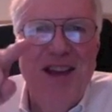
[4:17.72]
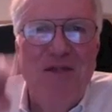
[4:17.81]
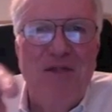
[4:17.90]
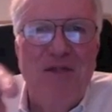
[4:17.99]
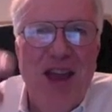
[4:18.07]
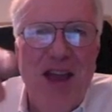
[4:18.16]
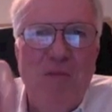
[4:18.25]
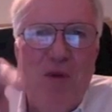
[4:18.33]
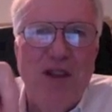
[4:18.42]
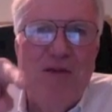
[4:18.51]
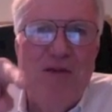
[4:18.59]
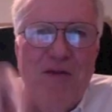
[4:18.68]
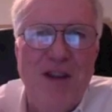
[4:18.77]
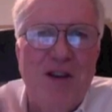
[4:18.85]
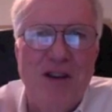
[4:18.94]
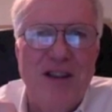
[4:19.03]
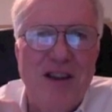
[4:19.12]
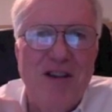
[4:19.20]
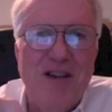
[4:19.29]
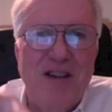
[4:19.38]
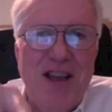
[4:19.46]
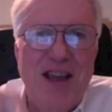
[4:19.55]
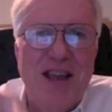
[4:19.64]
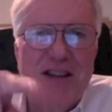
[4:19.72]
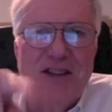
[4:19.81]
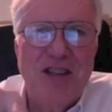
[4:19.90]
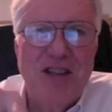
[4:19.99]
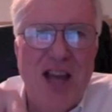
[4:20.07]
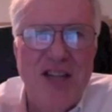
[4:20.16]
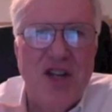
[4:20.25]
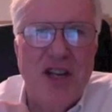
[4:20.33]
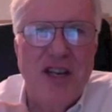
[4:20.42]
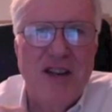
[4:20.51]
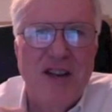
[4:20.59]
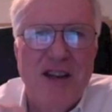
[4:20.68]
if they put their finger in there and they can touch it,